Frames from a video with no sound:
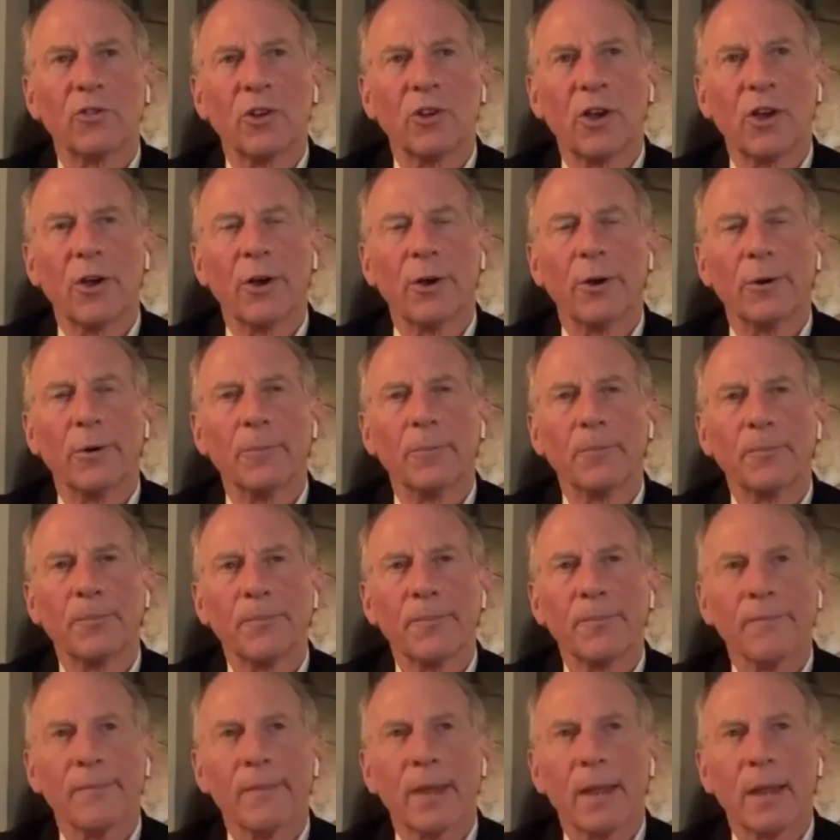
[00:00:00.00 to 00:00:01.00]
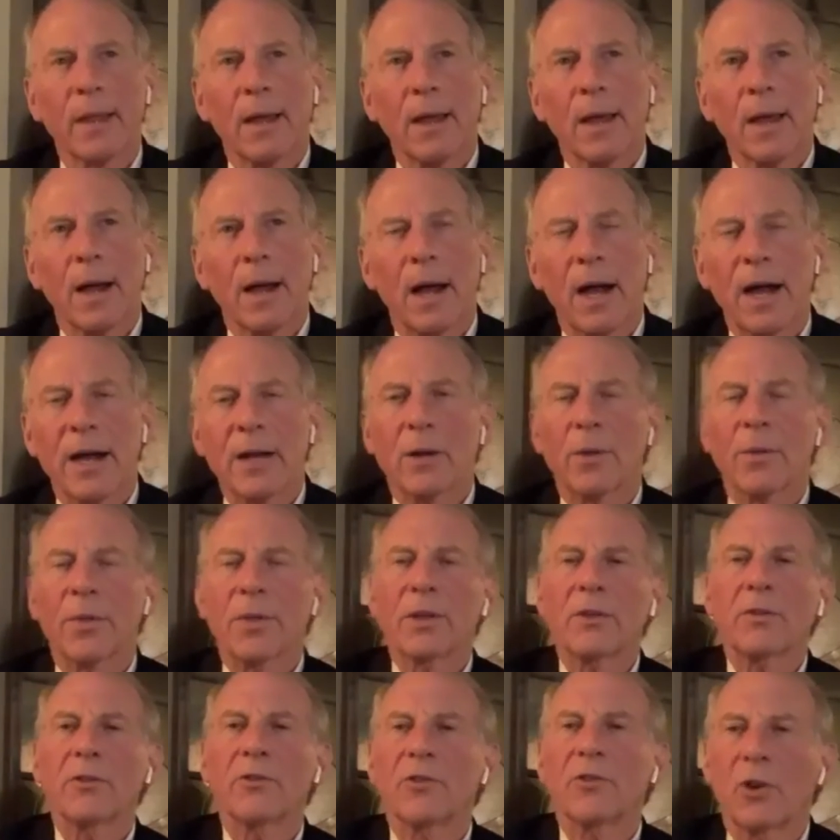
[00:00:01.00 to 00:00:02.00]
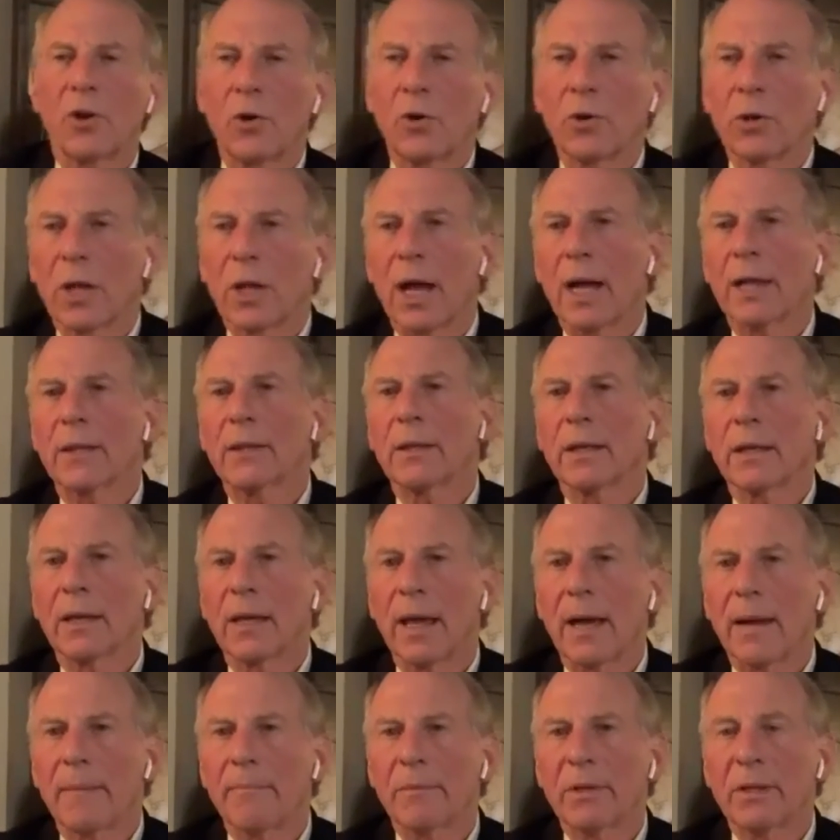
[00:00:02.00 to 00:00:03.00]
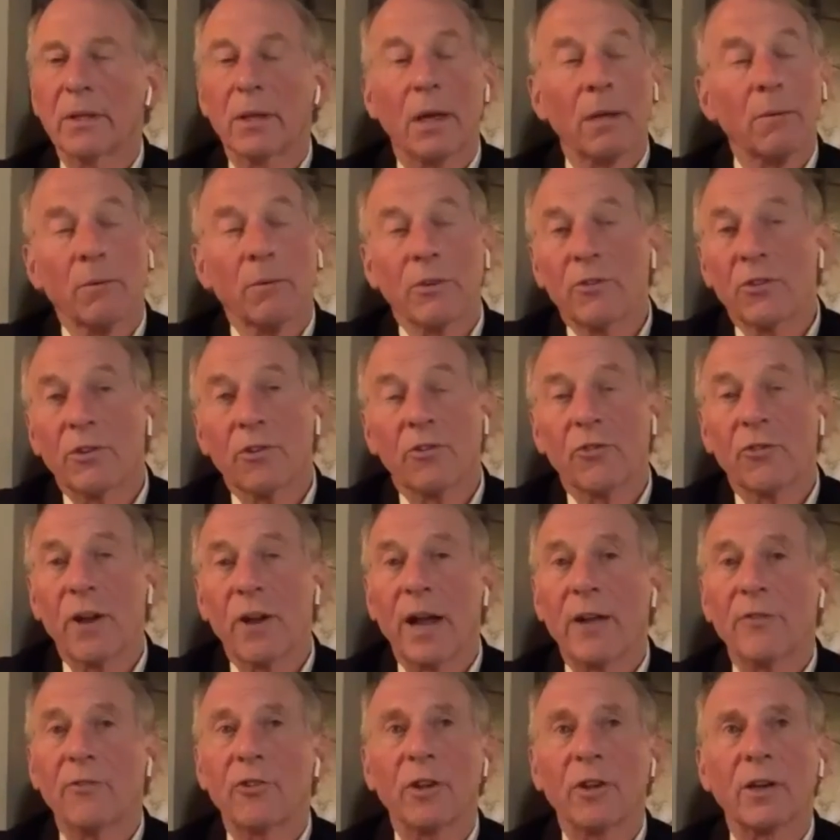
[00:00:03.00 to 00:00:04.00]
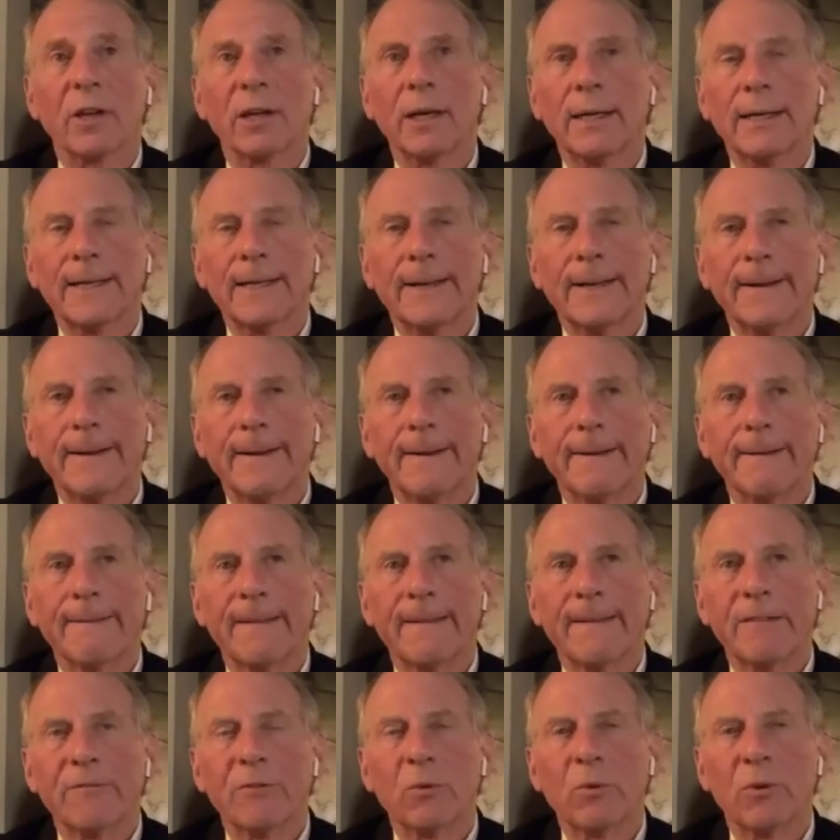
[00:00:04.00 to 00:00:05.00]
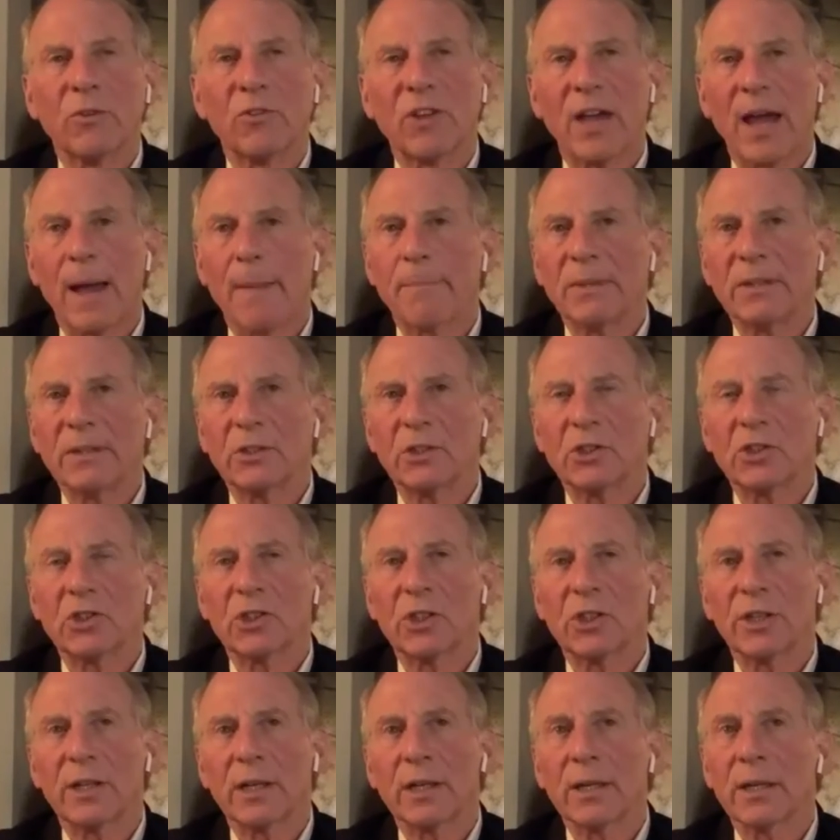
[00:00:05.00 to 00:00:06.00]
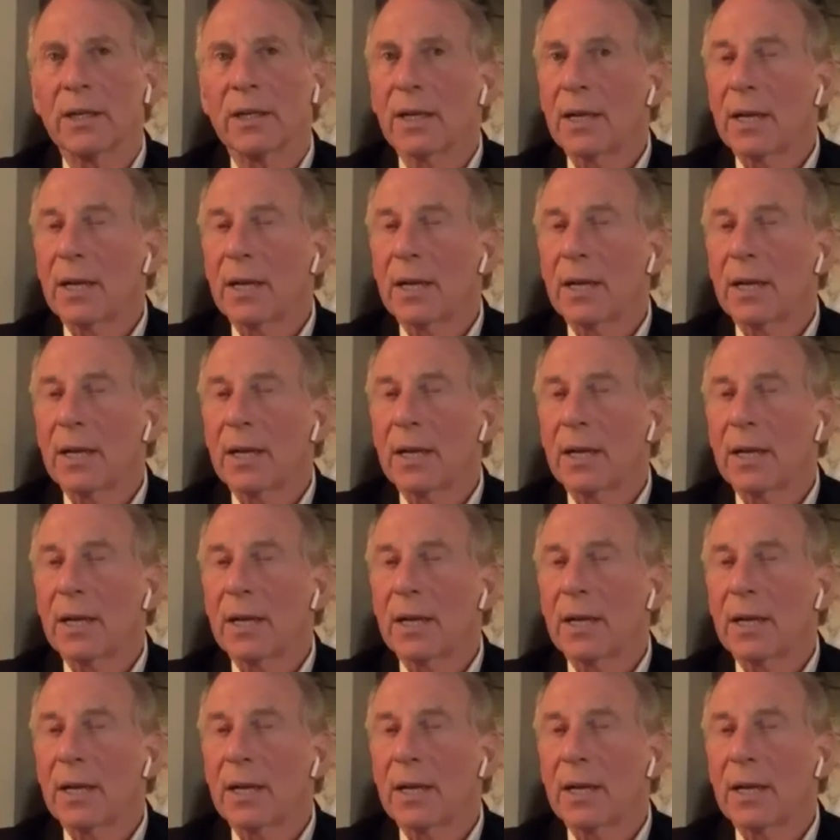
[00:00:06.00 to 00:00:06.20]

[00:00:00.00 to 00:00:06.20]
So I don't think there's a whole lot that can be done, which is tragic, given what's happened to Syria.